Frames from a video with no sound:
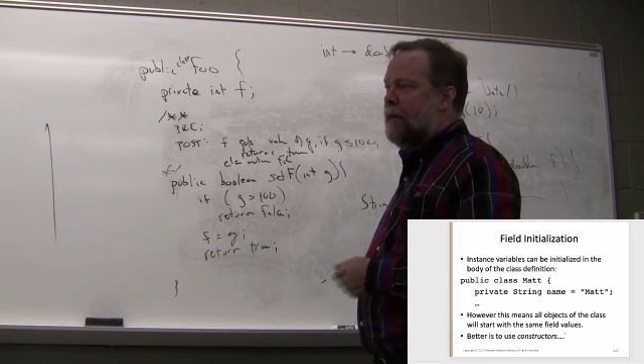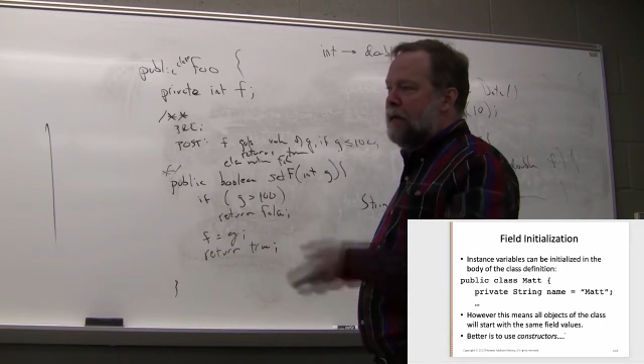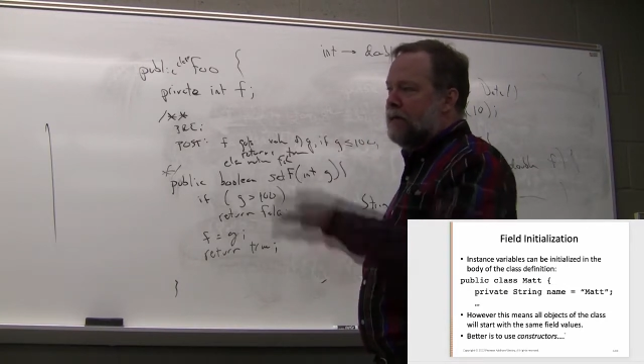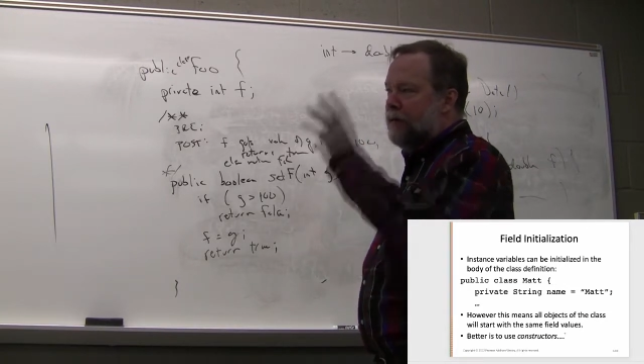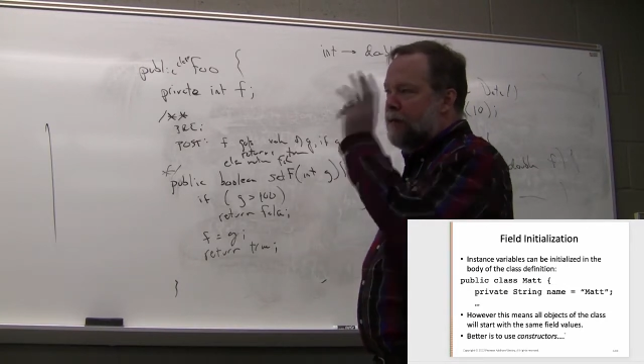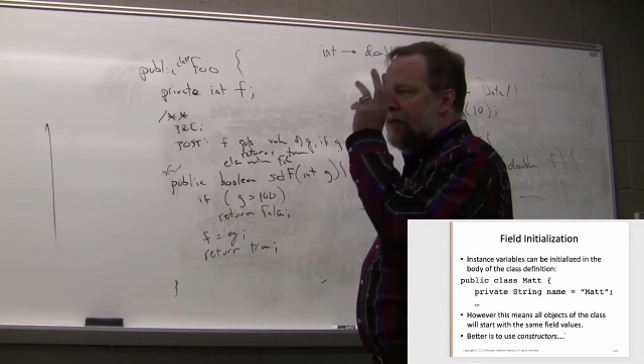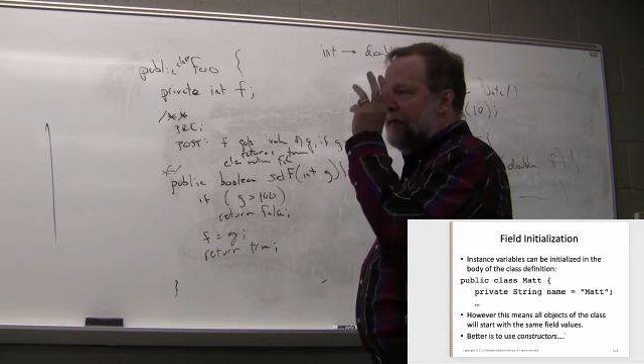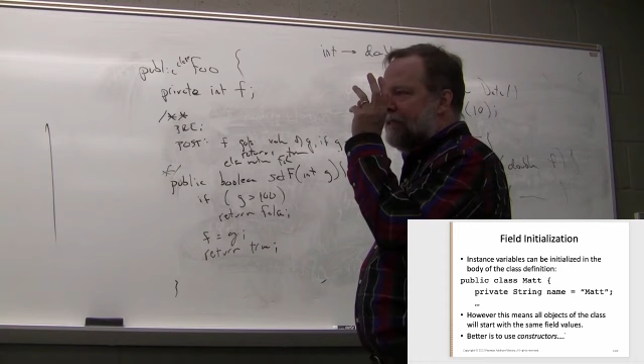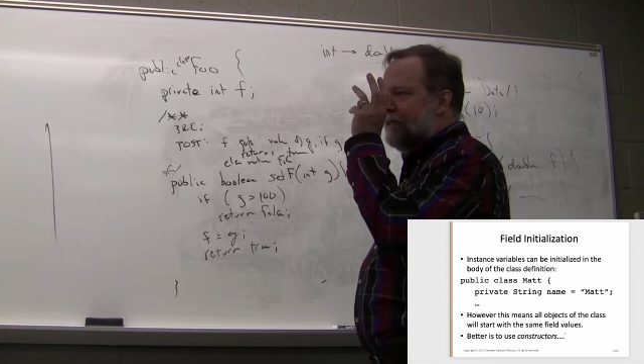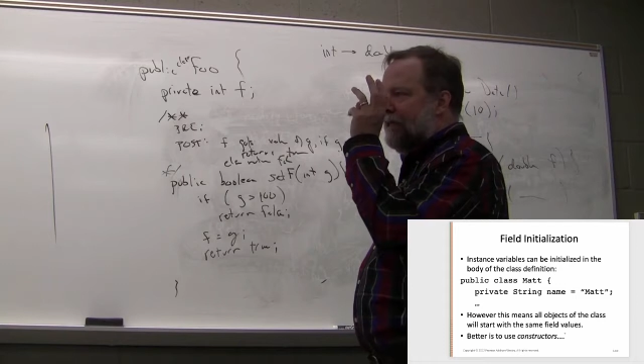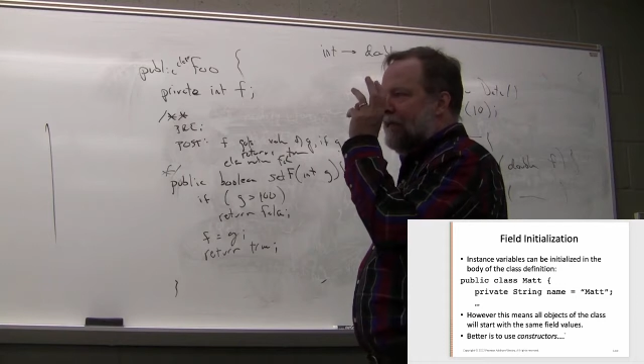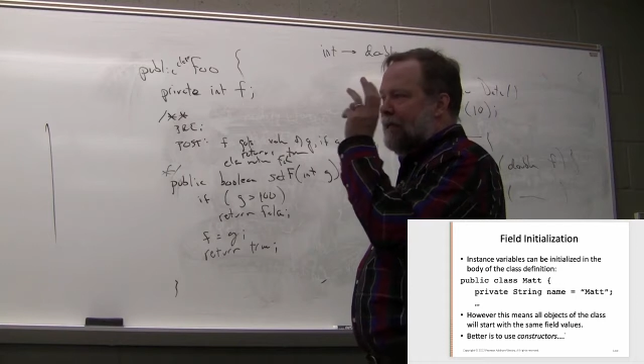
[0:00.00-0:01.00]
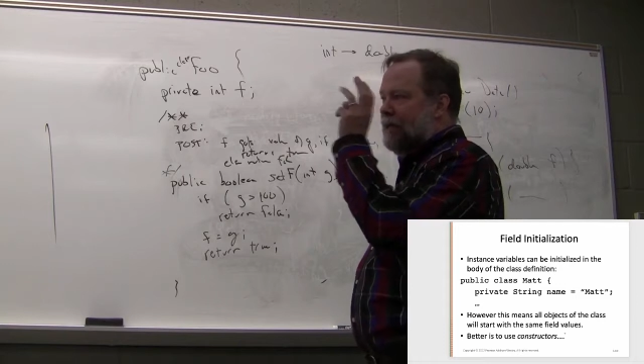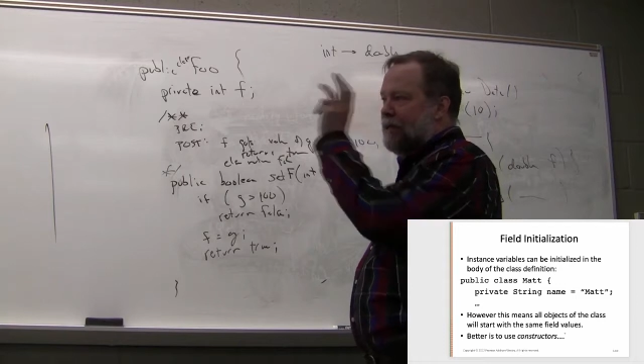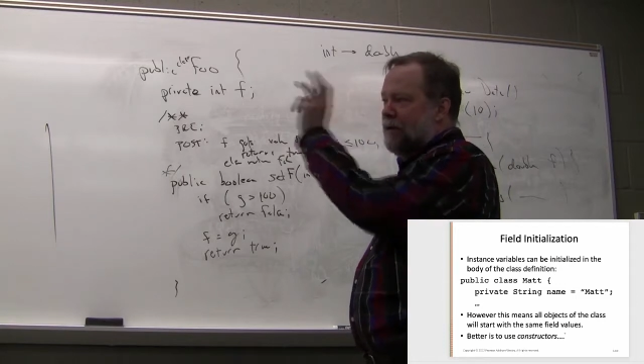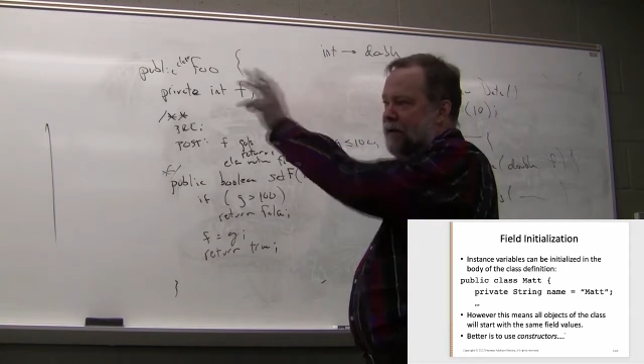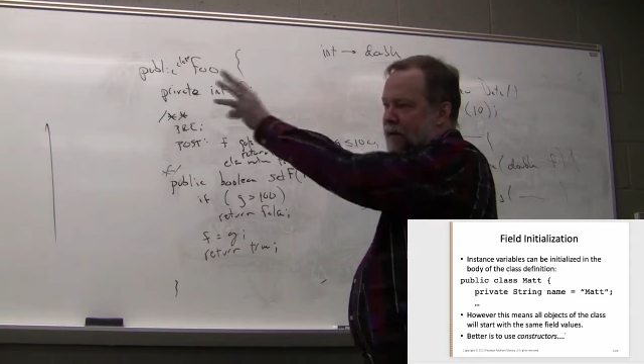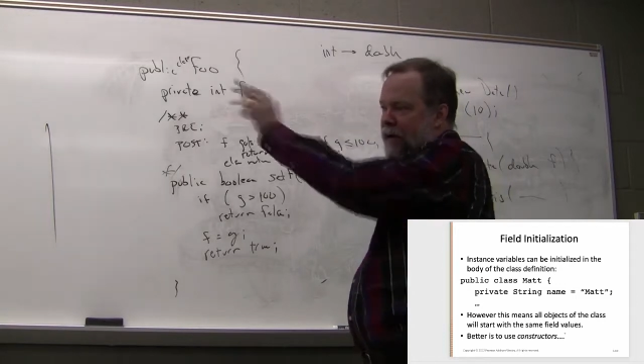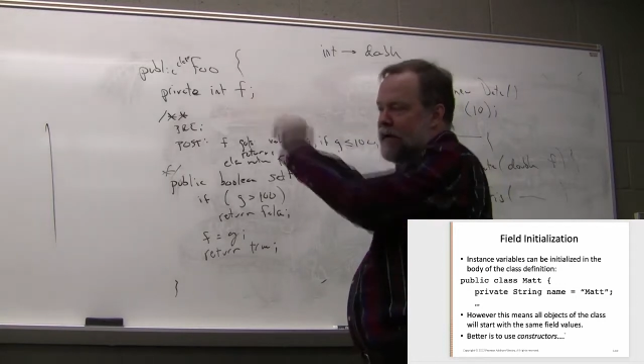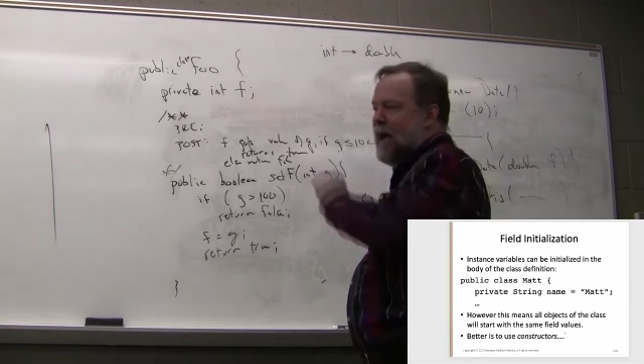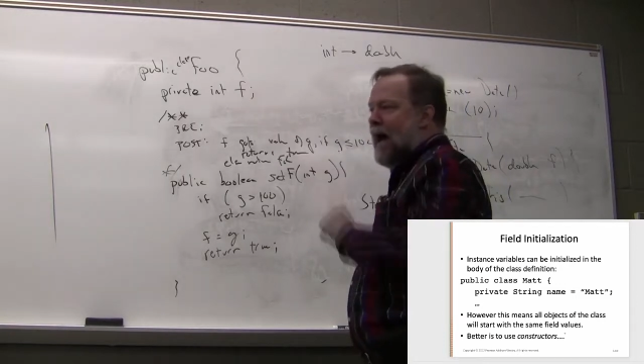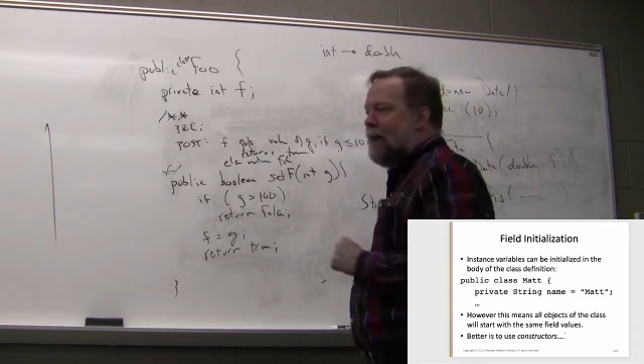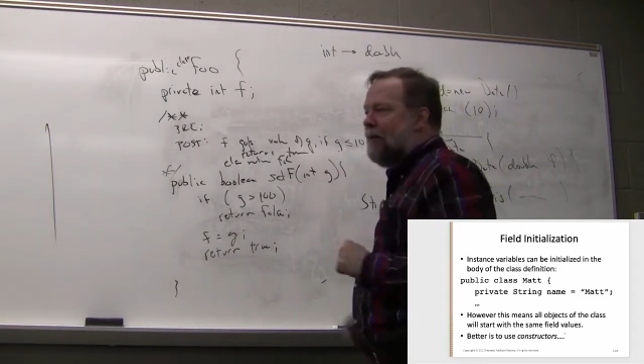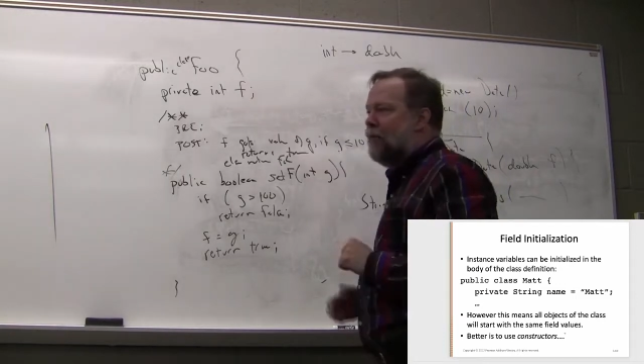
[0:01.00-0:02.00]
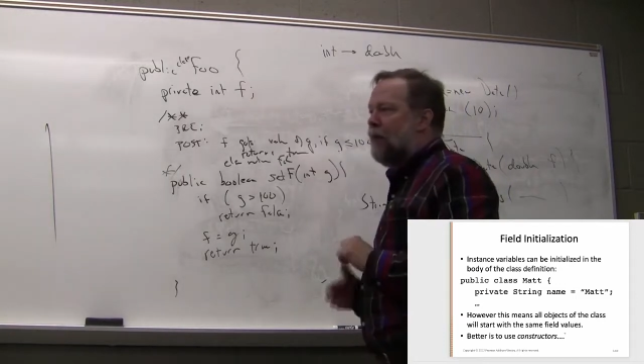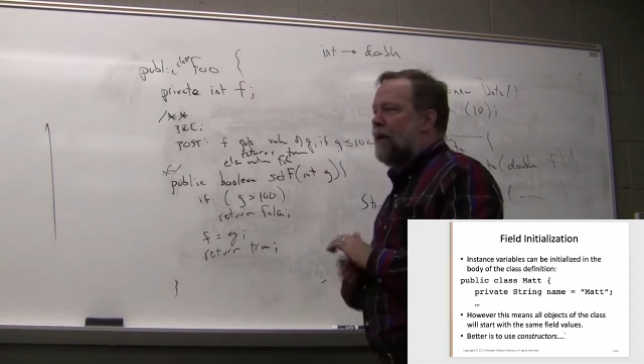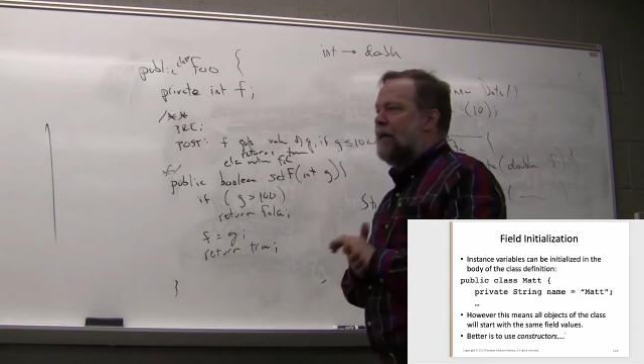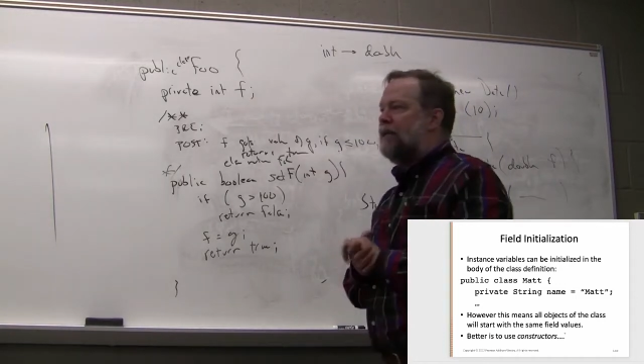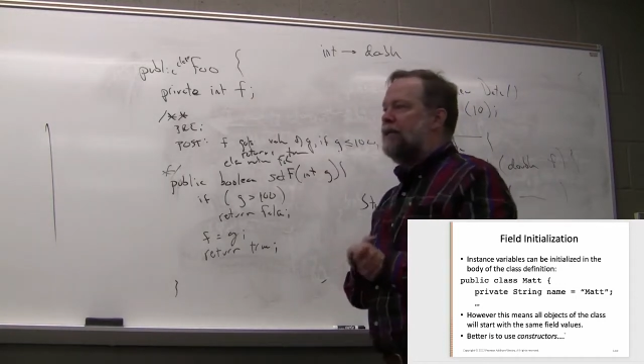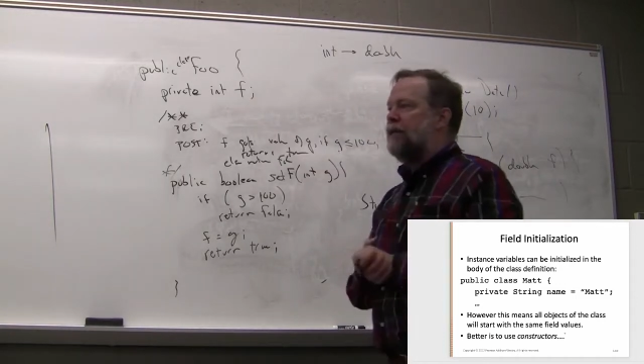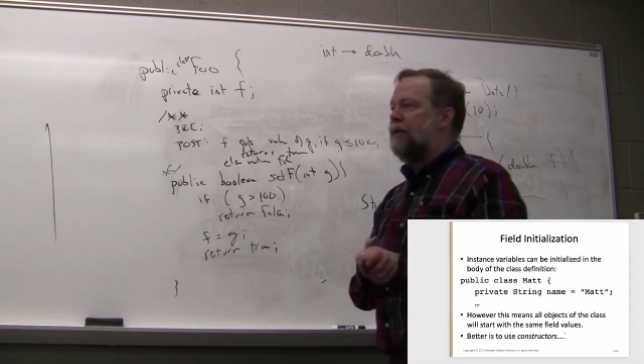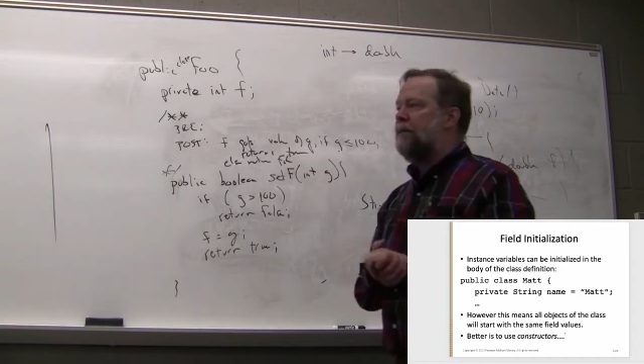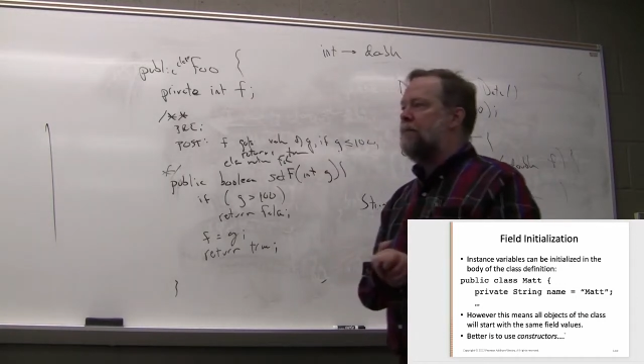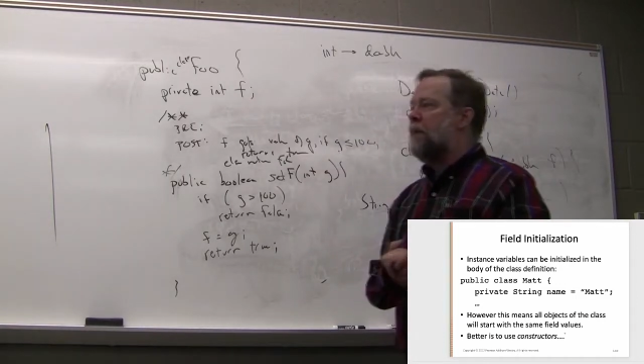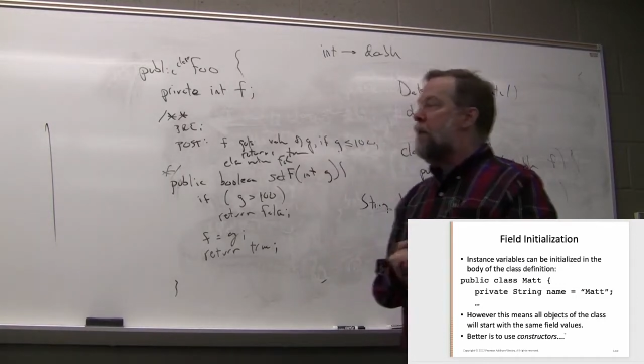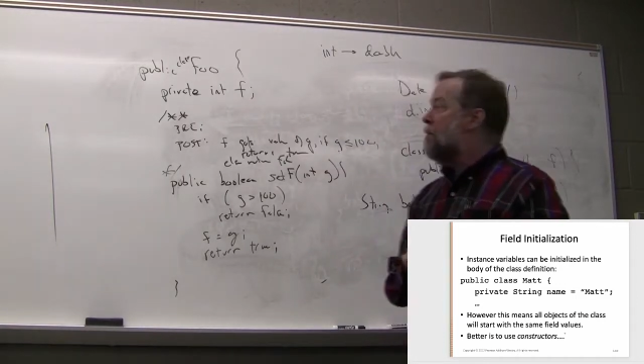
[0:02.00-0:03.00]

So this is a very common way to do it.